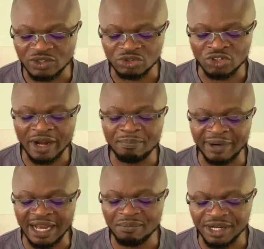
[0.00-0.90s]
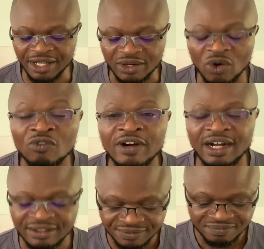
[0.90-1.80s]
to join Bayern Munich over
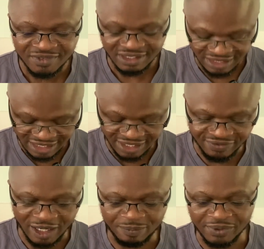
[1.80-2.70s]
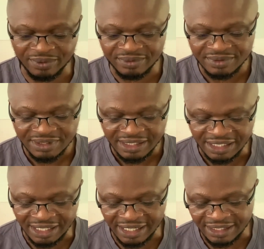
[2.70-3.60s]
Liverpool.
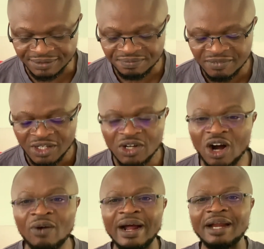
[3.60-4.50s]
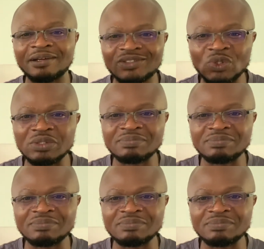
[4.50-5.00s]
Yeah. All right, to